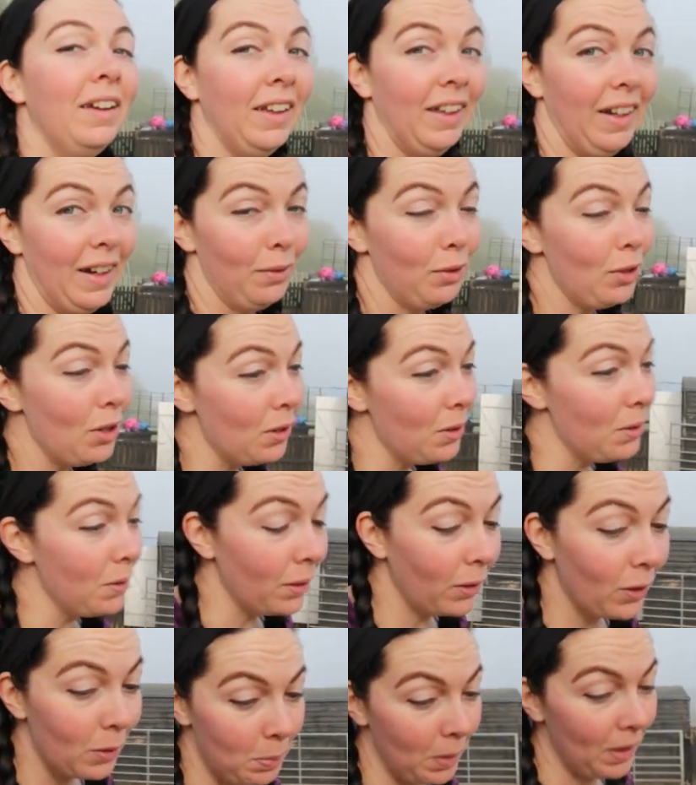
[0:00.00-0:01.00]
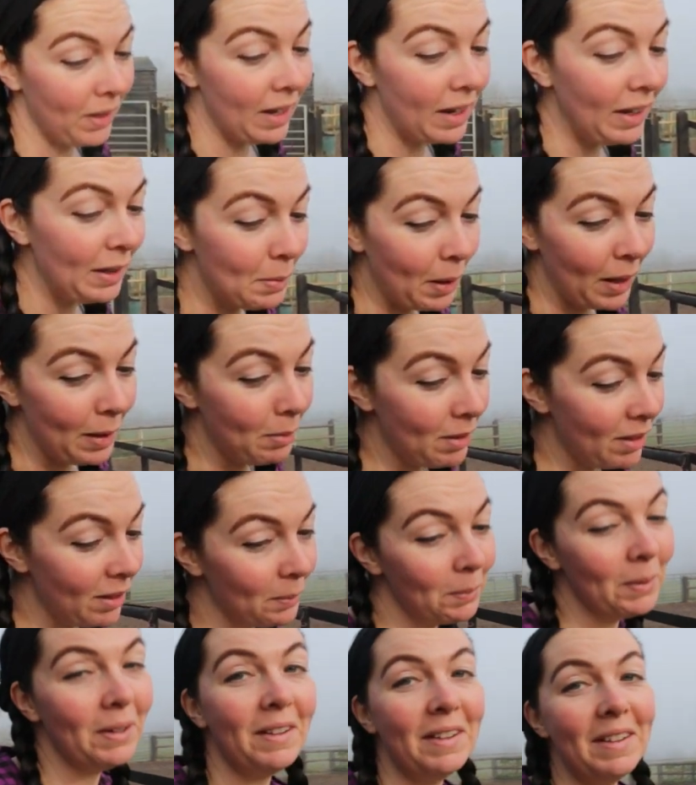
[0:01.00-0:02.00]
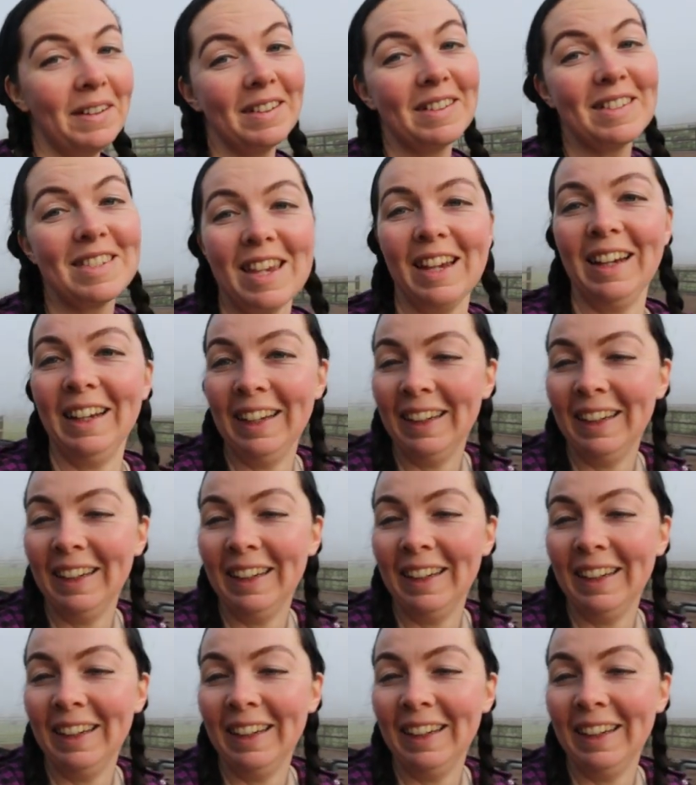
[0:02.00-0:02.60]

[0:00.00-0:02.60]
you never know, there could be a Nelly baby in the works.